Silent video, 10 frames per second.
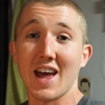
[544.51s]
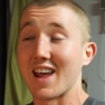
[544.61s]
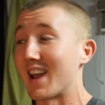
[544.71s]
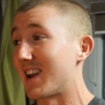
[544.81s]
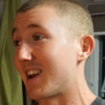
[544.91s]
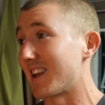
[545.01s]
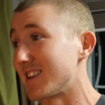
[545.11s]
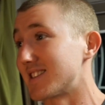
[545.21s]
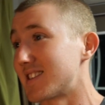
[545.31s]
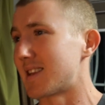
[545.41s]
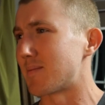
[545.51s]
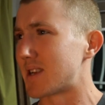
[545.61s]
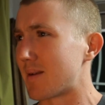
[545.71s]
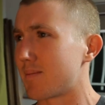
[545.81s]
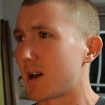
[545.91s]
And it is
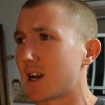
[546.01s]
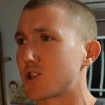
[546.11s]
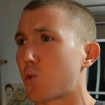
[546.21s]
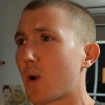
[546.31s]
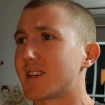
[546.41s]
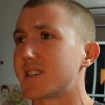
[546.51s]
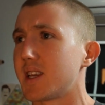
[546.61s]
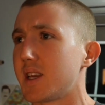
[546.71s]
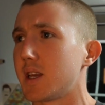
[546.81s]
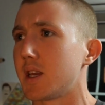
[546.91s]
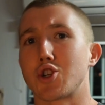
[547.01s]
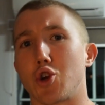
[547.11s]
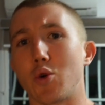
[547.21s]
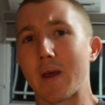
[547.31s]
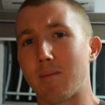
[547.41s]
September
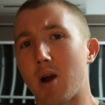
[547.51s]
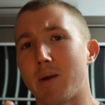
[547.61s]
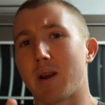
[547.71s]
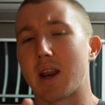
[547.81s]
22 at the moment,